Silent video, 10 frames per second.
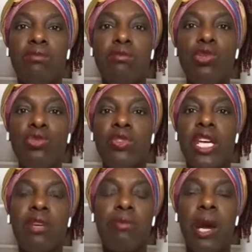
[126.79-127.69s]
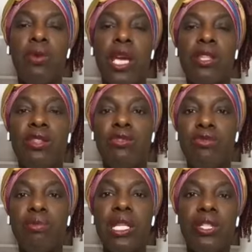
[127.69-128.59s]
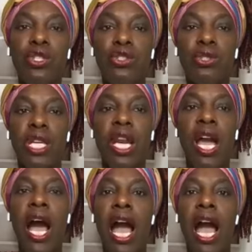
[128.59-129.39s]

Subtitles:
moving my way through ministry,